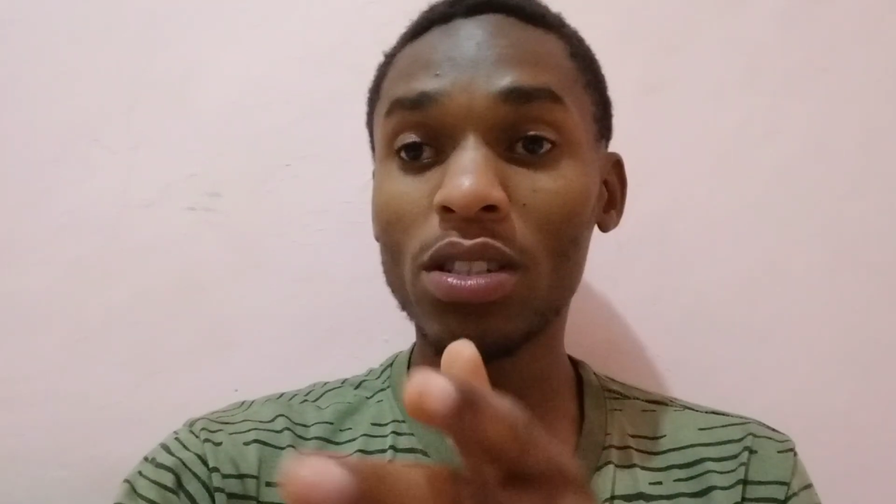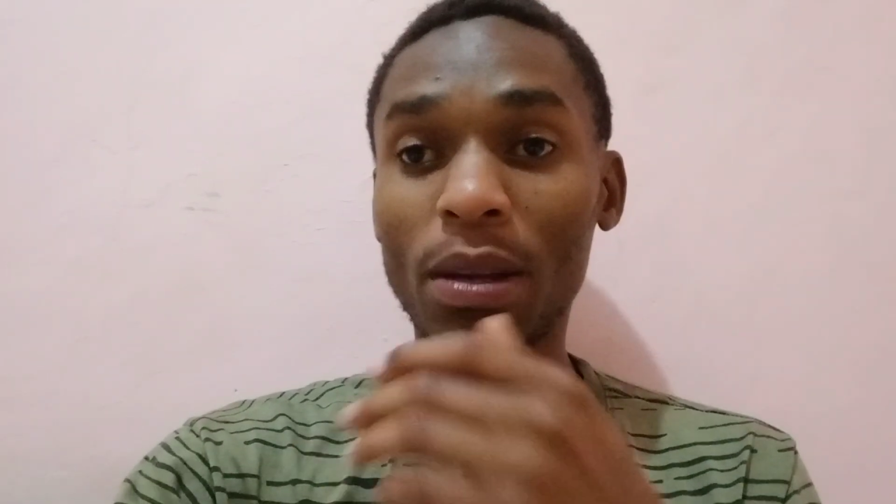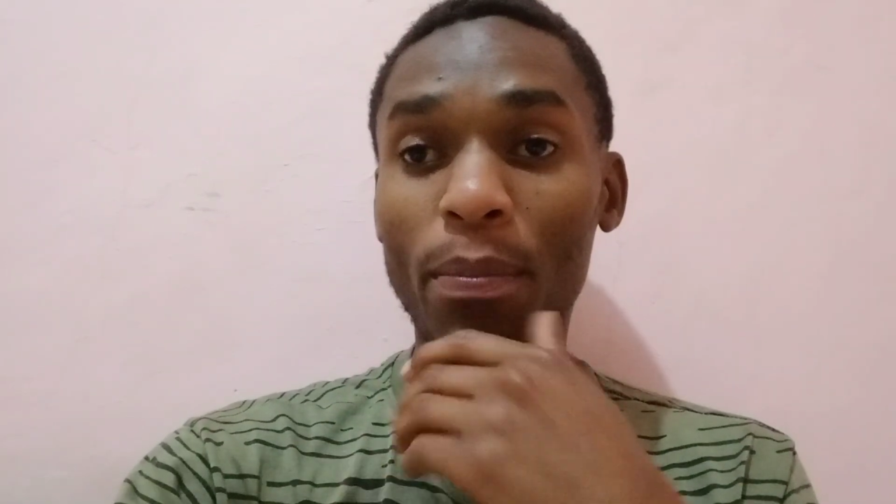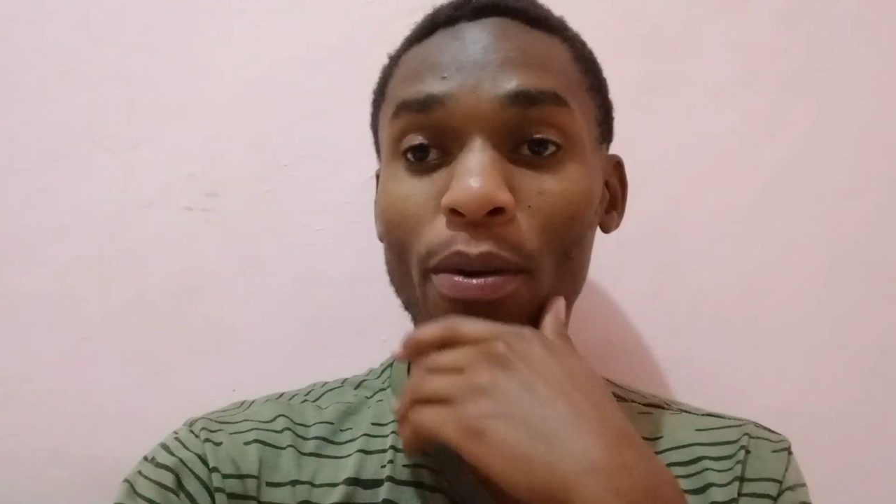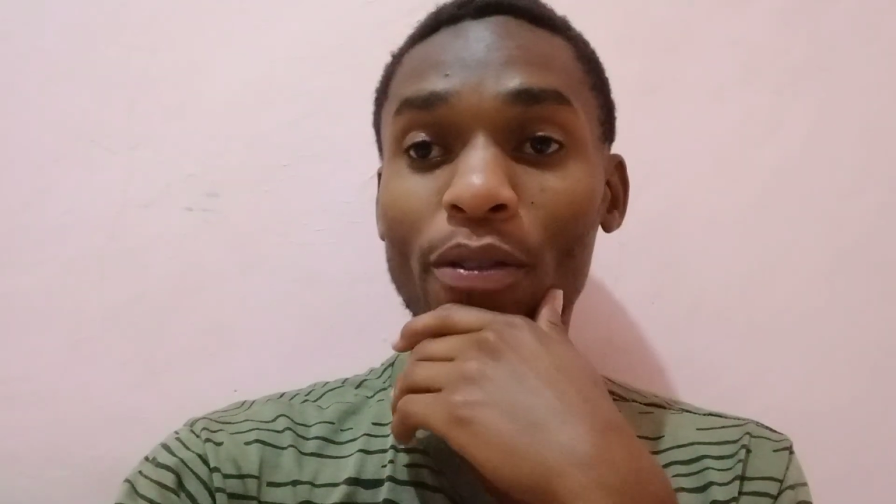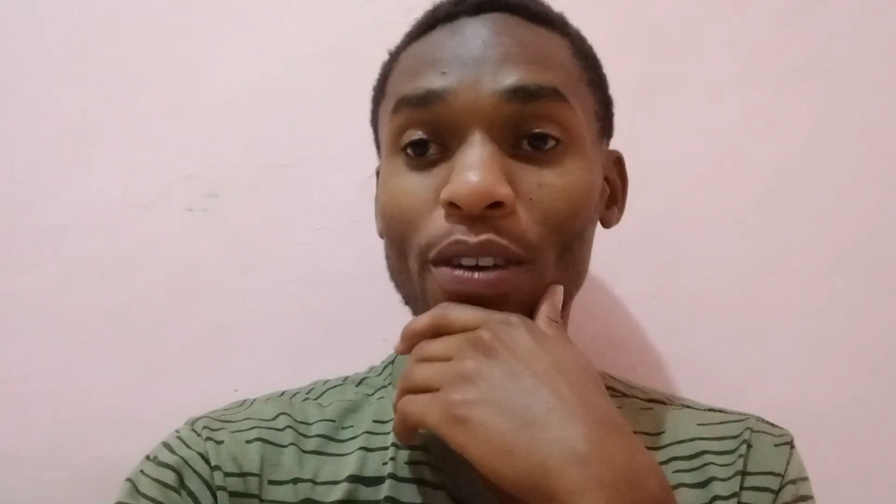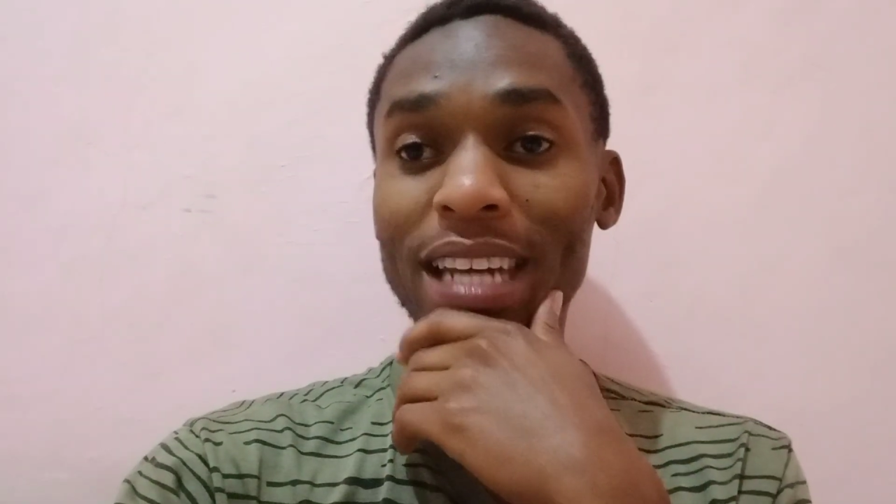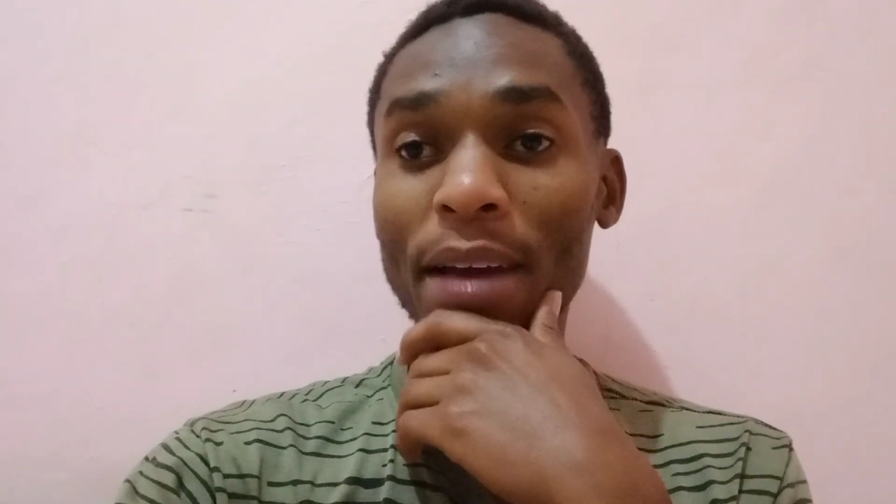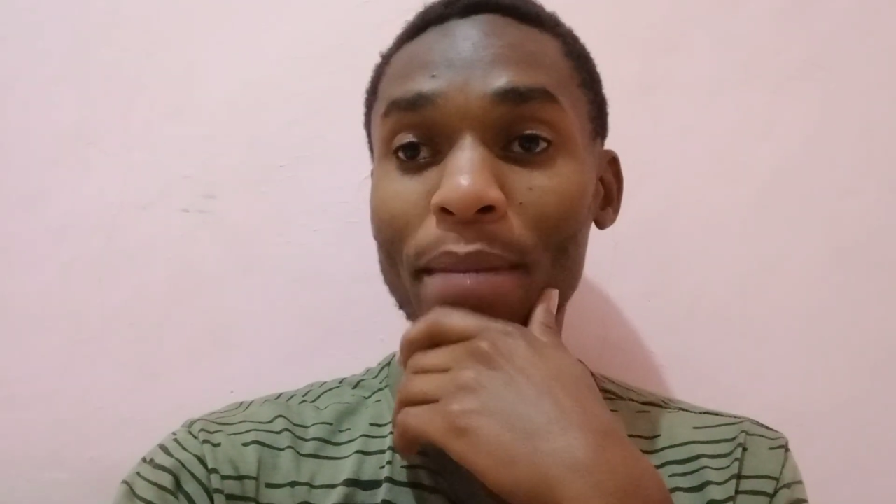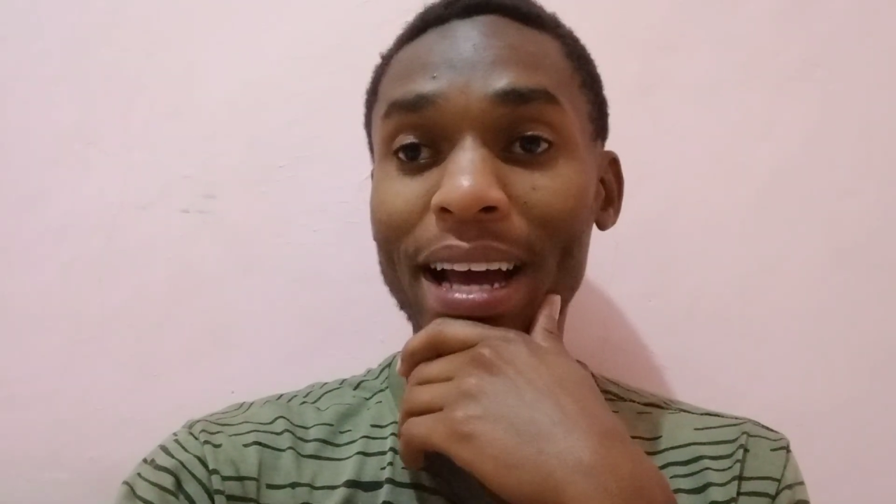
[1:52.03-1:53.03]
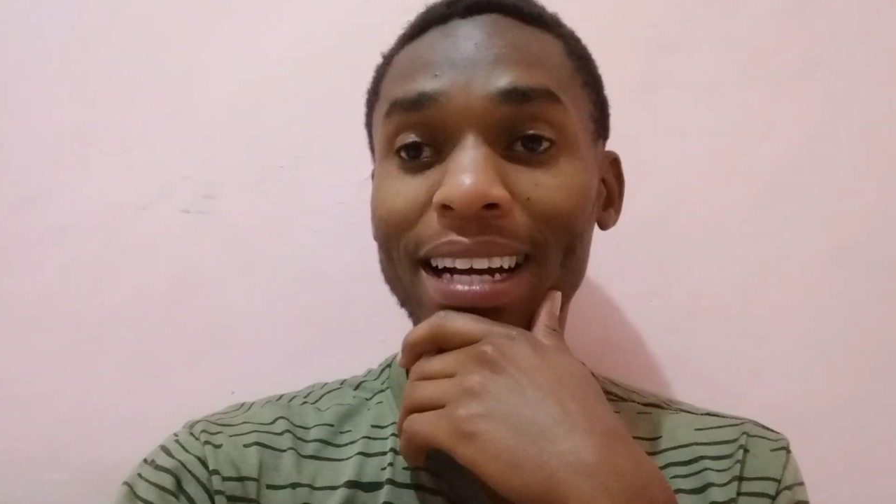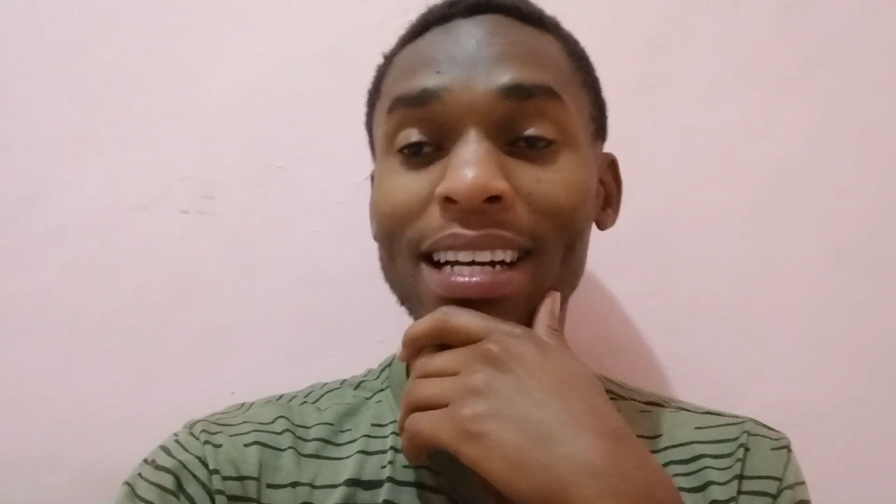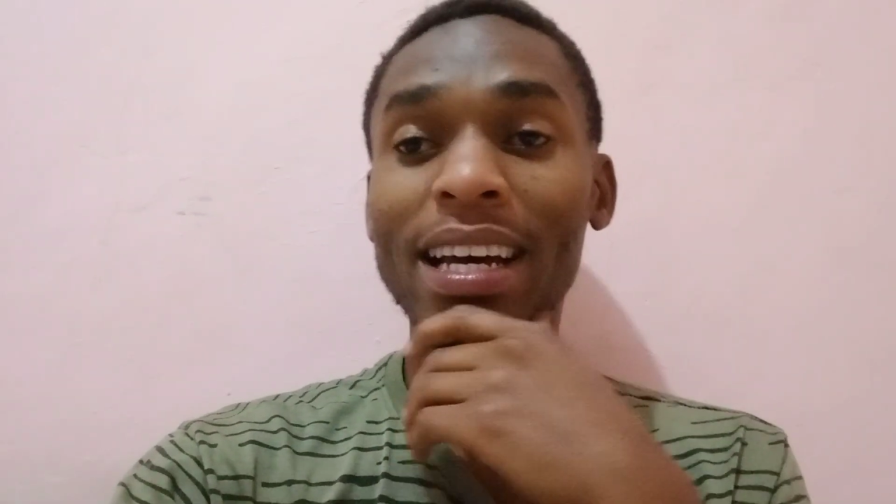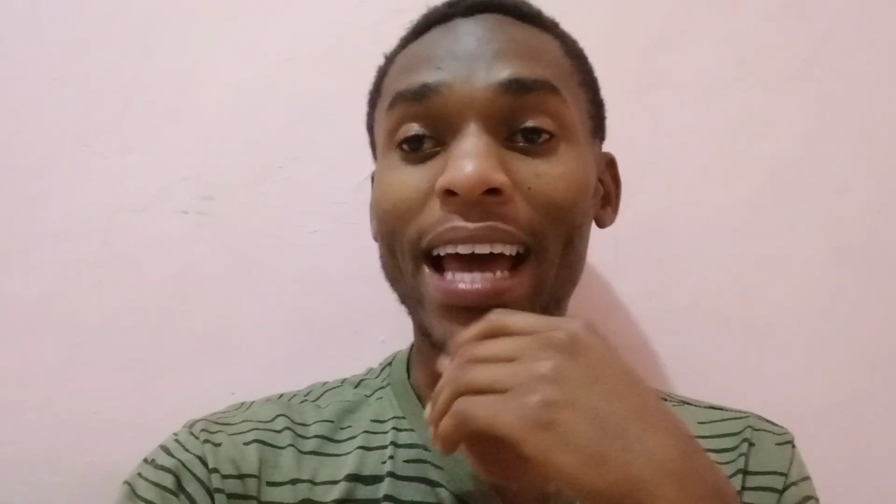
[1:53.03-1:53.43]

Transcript: the profit I make,